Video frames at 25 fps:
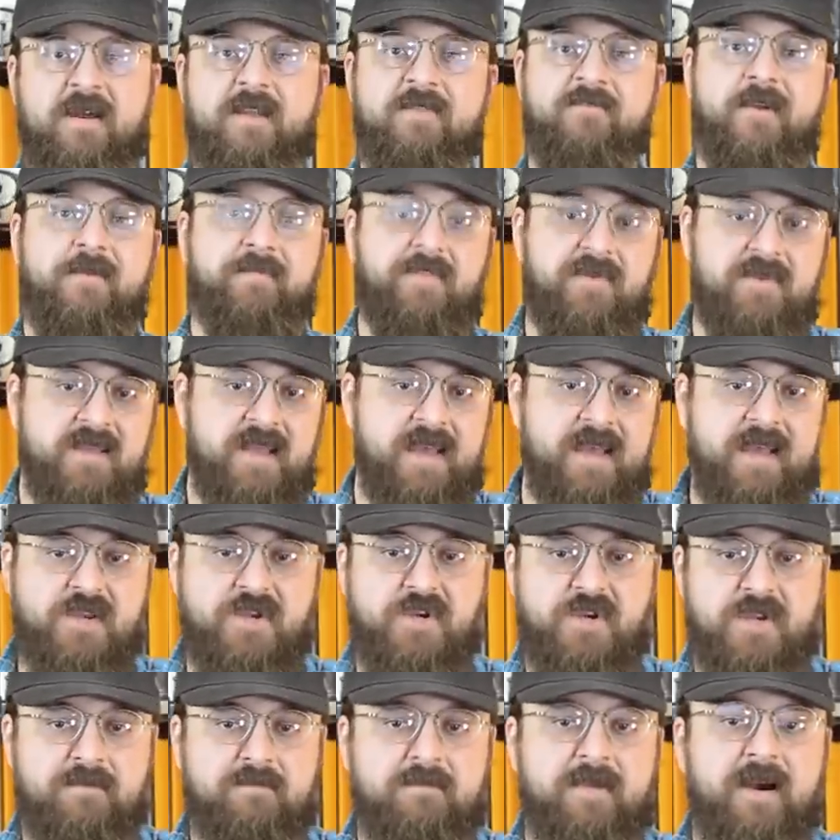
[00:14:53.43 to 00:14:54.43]
and
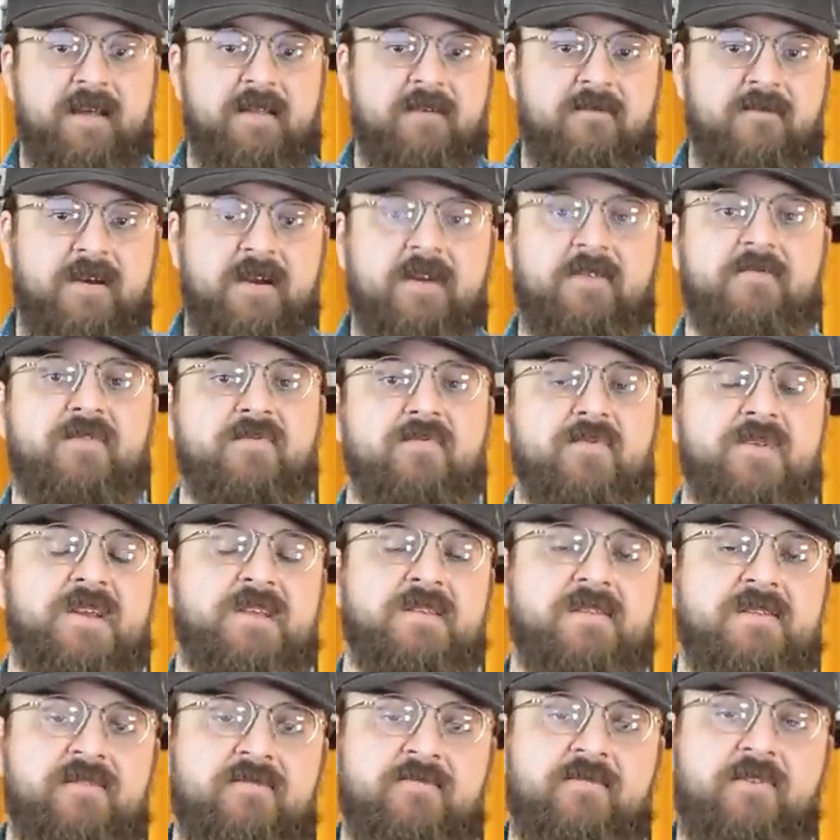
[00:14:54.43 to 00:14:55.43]
reputation, by the way, are we
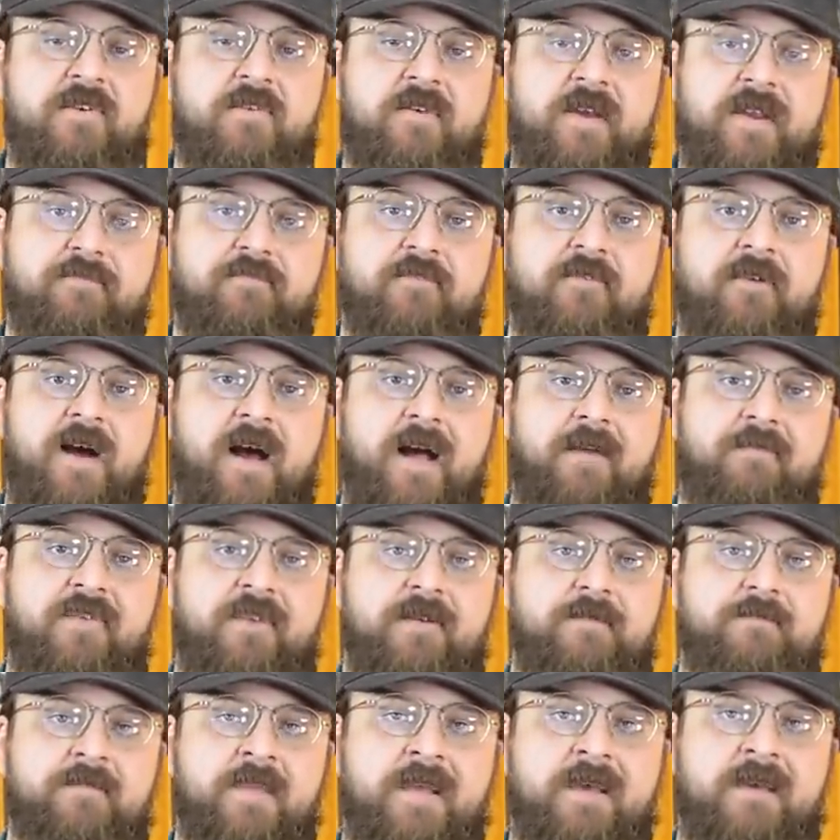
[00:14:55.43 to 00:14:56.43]
willing to throw at a
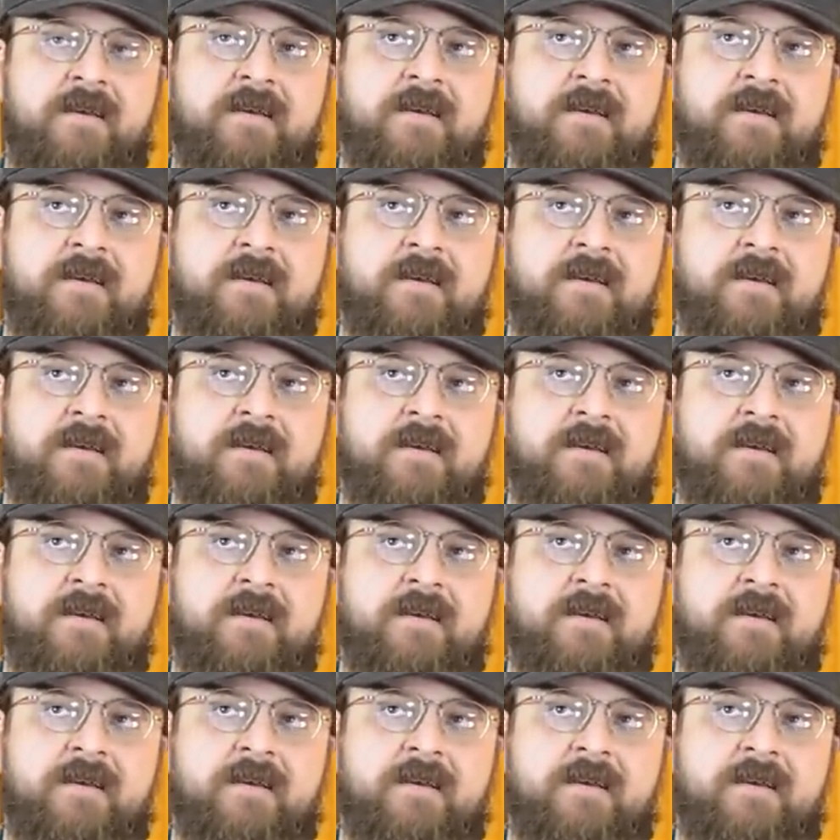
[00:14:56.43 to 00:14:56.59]
problem